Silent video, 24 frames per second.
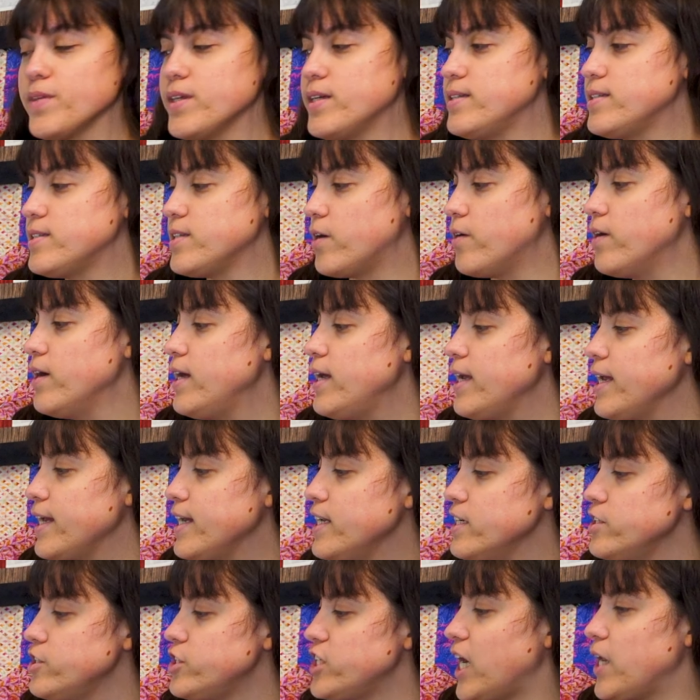So
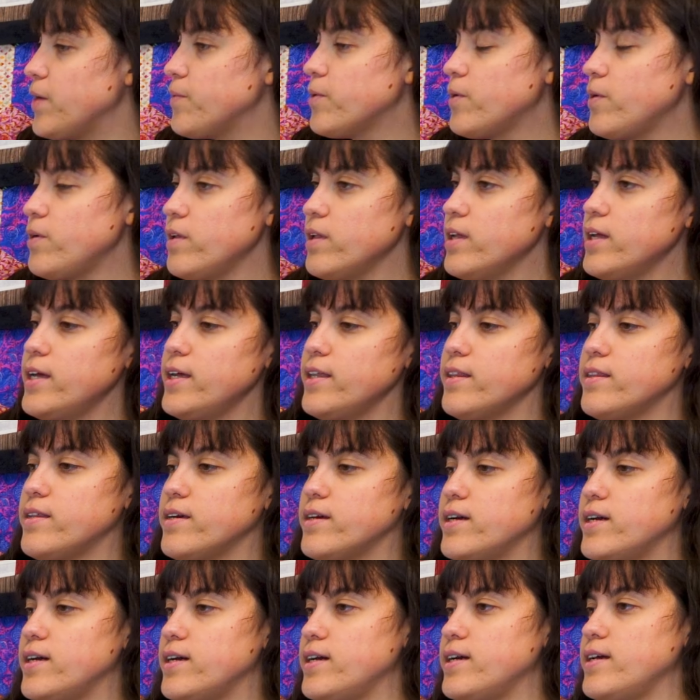in general,
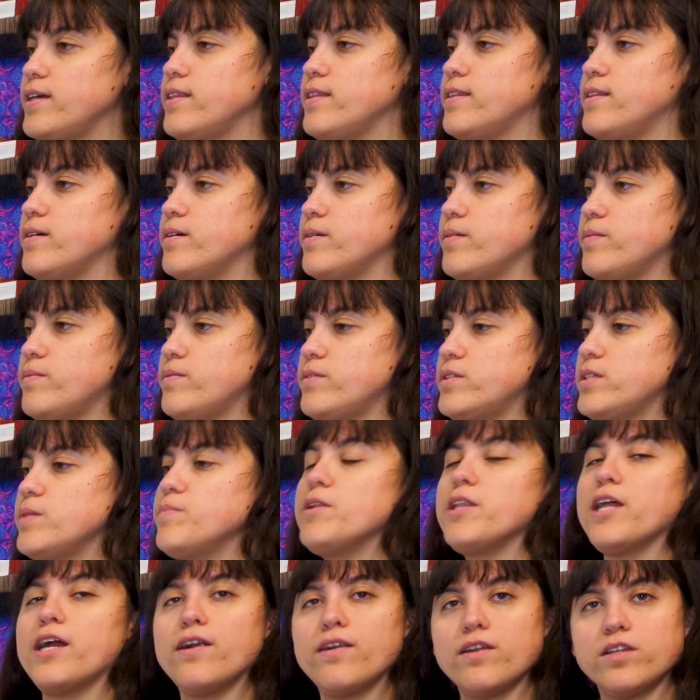the
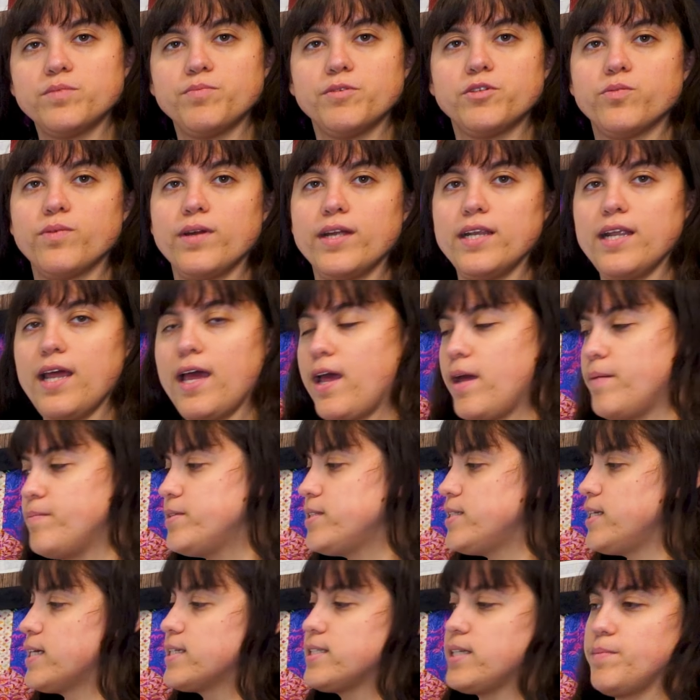similarities between
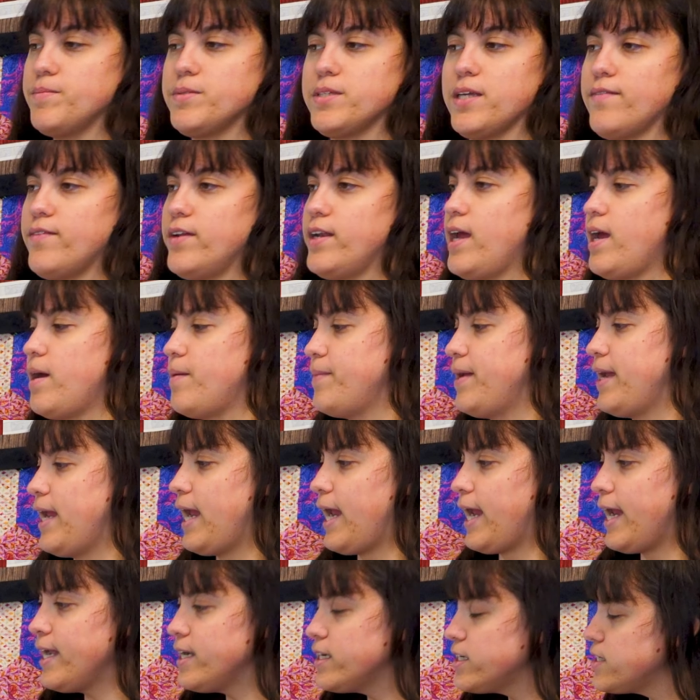M6, M7,
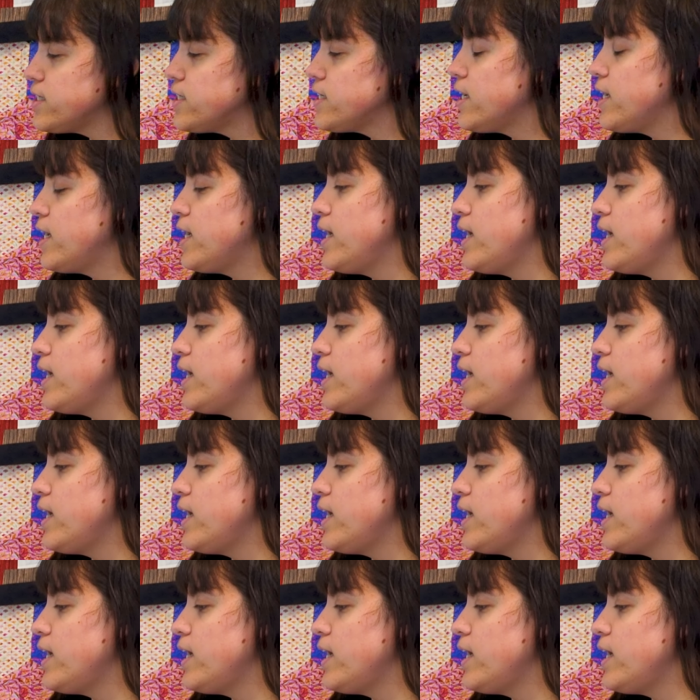M8